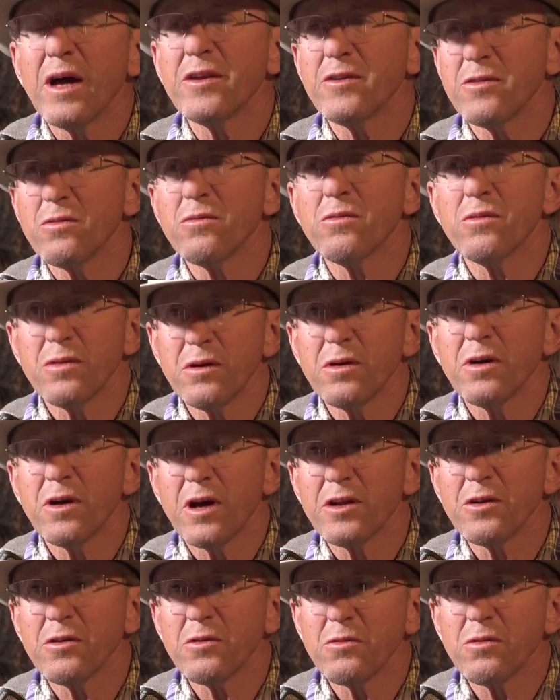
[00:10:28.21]
I do.
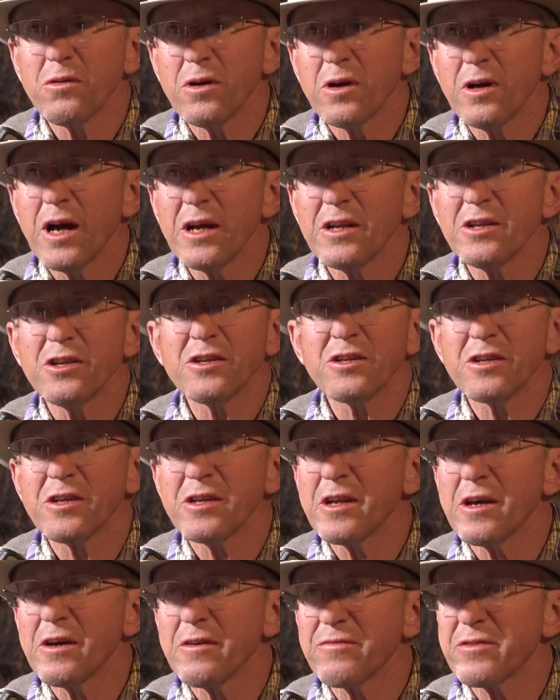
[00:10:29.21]
I just
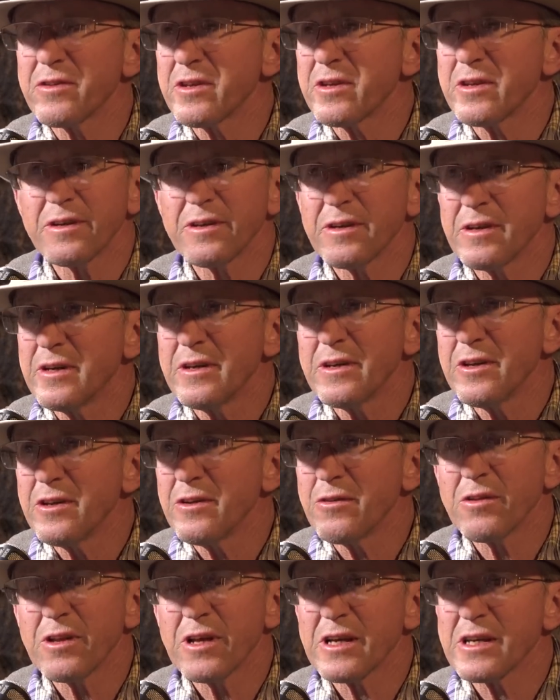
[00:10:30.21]
enough to,
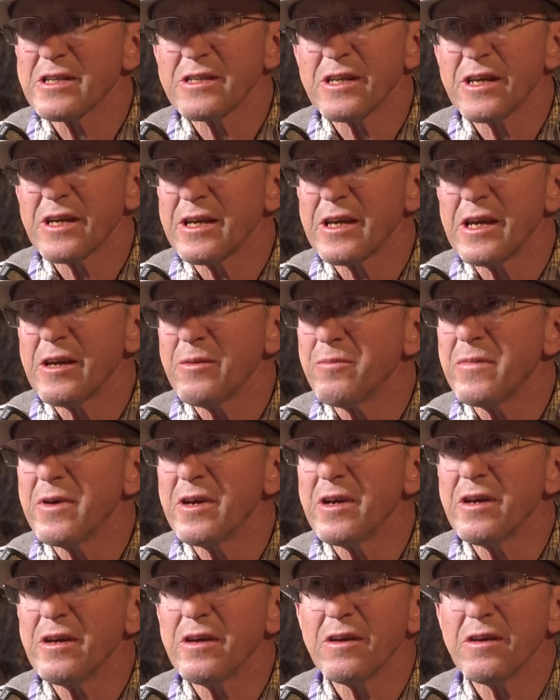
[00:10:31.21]
like say, keep
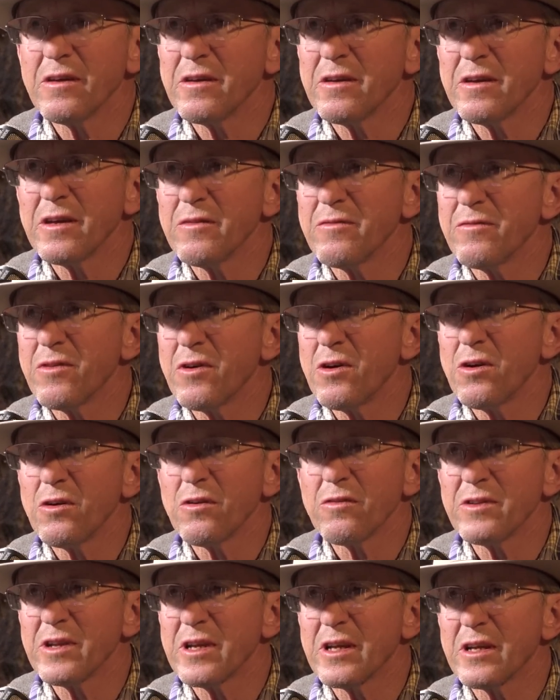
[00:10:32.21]
me
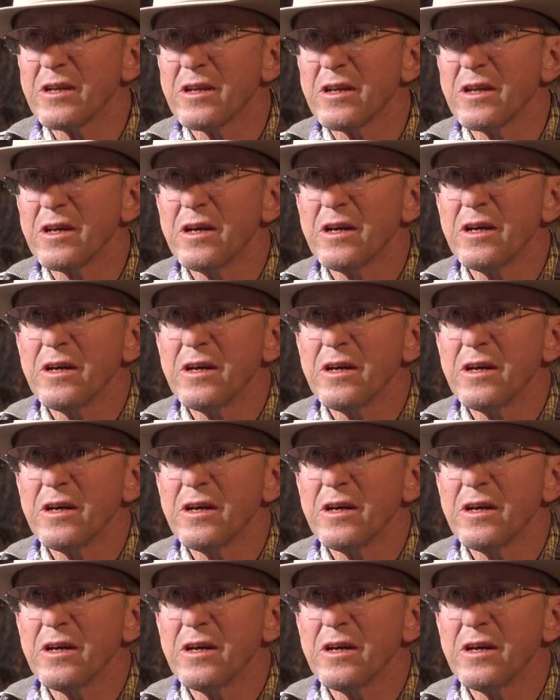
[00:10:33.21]
involved in